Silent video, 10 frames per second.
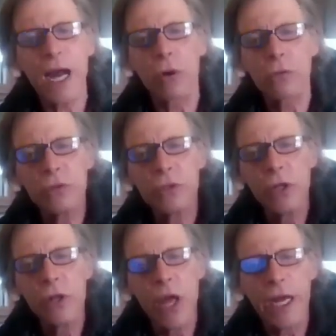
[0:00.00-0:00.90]
down,
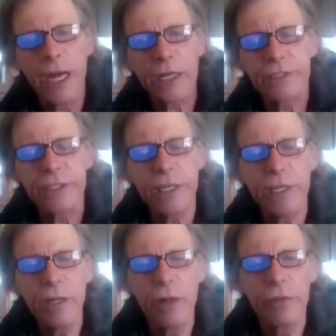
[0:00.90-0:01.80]
and I could
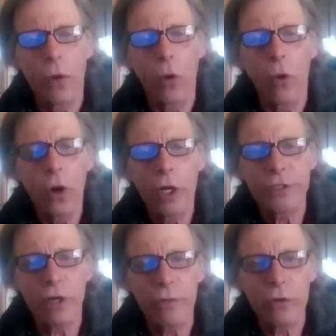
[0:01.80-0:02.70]
see the
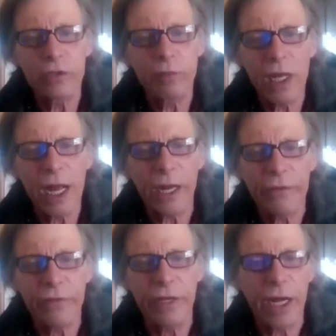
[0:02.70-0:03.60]
auras of those
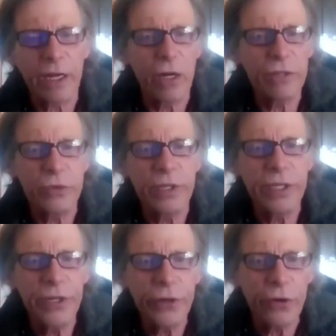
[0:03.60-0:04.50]
planets, and I could also
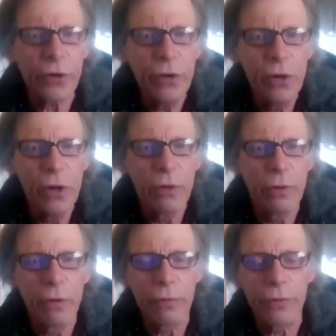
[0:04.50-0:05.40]
hear
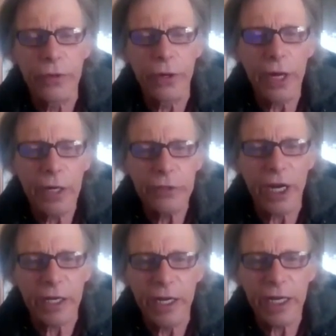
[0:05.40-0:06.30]
their
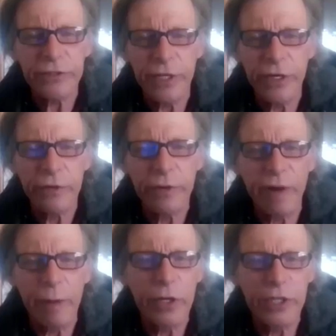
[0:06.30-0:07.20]
energy. I could actually hear their
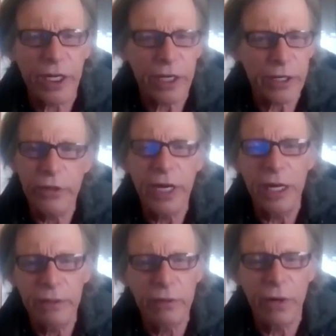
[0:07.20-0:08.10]
vibration. I can hear it
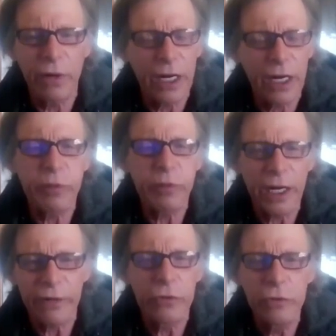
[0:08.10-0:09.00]
on our
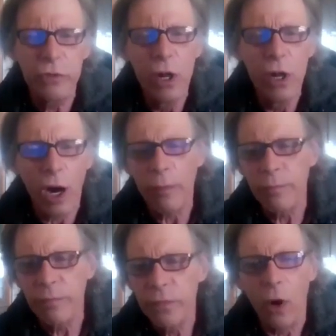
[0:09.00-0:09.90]
planet too.
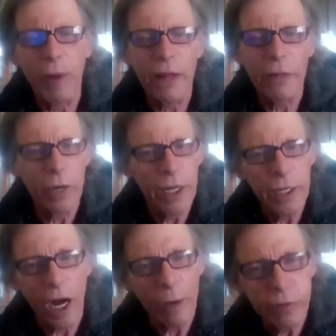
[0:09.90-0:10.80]
Oh, by the
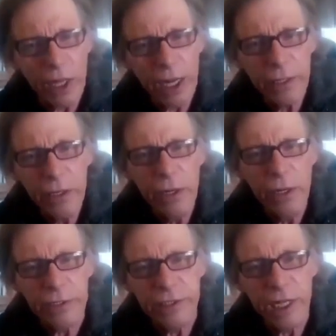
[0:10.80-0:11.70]
way, our planet,
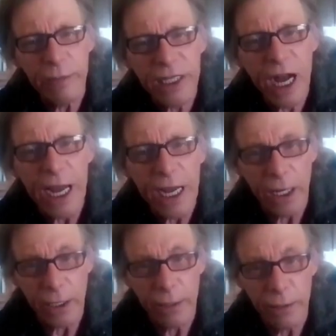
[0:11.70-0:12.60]
his name is
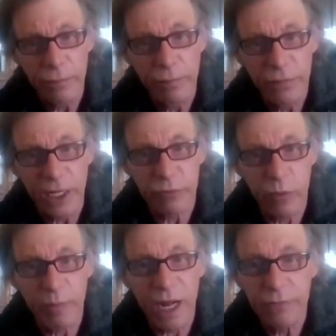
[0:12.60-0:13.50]
Gaia. That's
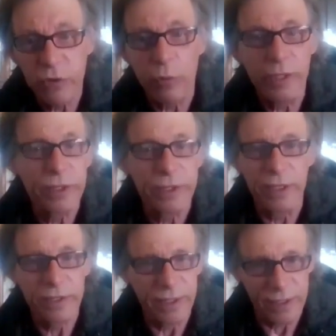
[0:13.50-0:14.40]
what Bob told me.
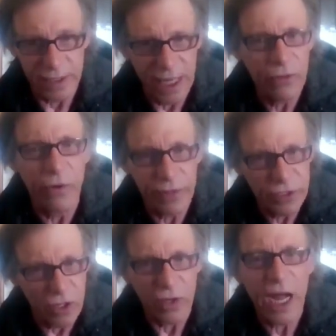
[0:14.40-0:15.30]
It's not Earth.
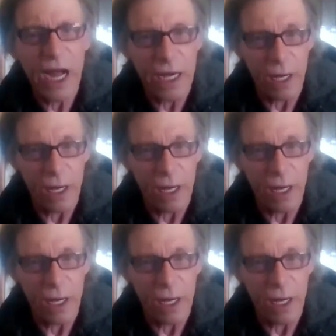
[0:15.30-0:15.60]
It's called Gaia.